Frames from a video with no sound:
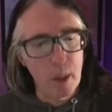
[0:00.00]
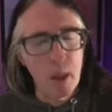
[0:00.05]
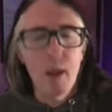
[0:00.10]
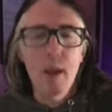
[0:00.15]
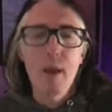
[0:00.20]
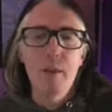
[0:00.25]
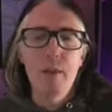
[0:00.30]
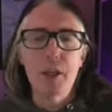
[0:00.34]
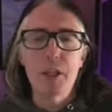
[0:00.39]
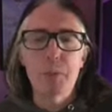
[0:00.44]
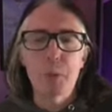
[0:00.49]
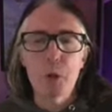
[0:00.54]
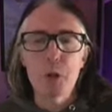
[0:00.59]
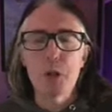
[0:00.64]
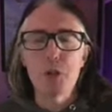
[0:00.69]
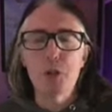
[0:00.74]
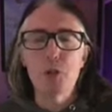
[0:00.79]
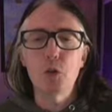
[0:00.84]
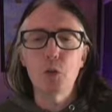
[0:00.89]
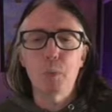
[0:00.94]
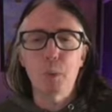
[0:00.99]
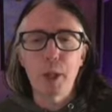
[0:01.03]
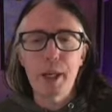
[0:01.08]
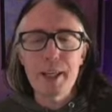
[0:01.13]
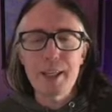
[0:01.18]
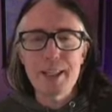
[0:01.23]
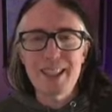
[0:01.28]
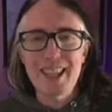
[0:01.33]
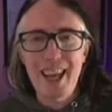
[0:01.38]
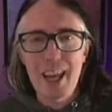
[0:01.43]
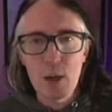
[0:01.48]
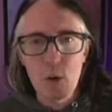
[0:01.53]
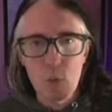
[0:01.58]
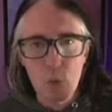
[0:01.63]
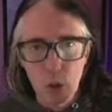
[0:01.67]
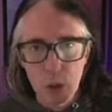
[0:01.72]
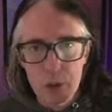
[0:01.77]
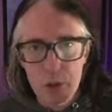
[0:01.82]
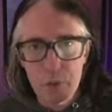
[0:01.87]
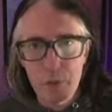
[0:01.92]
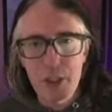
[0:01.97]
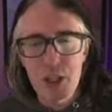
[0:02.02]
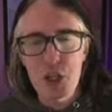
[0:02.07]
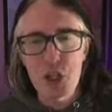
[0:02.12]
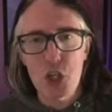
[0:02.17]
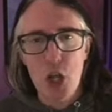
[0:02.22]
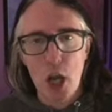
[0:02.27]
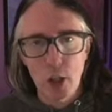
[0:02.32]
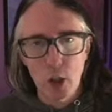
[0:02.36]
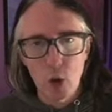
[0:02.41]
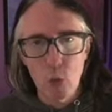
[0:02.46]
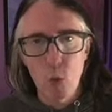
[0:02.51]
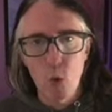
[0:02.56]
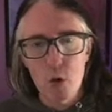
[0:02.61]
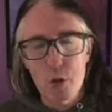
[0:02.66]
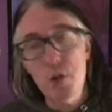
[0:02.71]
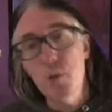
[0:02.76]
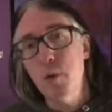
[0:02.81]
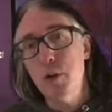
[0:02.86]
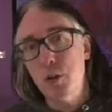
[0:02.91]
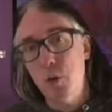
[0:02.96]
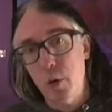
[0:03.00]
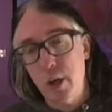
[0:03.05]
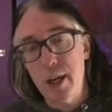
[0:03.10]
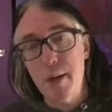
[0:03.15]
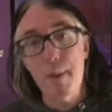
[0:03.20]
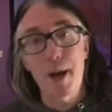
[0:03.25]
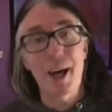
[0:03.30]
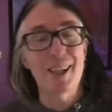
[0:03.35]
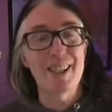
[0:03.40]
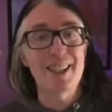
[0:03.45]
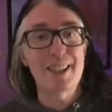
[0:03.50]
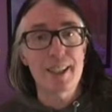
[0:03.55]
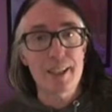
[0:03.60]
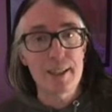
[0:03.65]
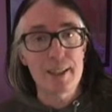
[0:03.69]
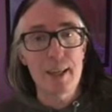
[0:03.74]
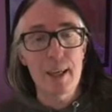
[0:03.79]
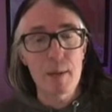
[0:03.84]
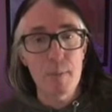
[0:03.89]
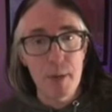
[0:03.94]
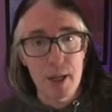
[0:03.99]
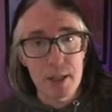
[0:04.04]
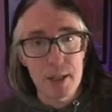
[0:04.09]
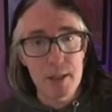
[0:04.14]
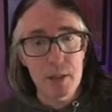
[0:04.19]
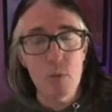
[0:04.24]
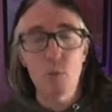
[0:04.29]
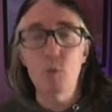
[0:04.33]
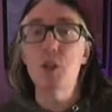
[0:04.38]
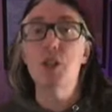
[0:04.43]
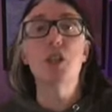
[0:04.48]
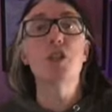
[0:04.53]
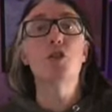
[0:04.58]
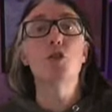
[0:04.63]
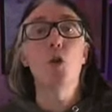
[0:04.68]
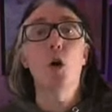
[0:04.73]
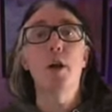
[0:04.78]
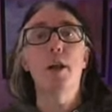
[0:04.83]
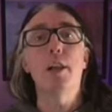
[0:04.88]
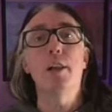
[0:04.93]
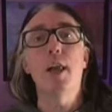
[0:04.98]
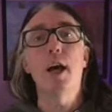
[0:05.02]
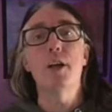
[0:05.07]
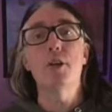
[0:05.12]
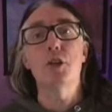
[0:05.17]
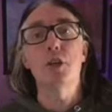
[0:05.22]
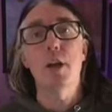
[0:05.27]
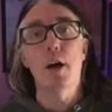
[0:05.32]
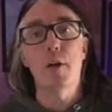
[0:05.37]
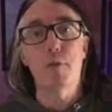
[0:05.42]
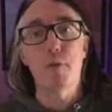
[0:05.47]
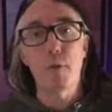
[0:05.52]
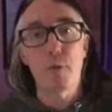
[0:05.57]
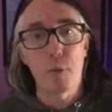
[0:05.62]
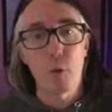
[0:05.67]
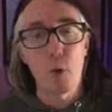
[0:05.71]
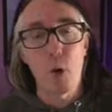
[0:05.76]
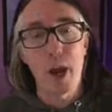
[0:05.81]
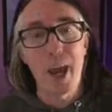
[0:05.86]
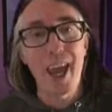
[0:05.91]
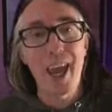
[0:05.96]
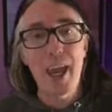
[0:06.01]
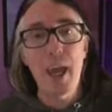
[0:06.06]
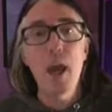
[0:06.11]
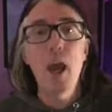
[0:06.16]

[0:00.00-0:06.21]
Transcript: The explosions took place in relatively shallow water. We're talking about 60 meters, which is not large enough for a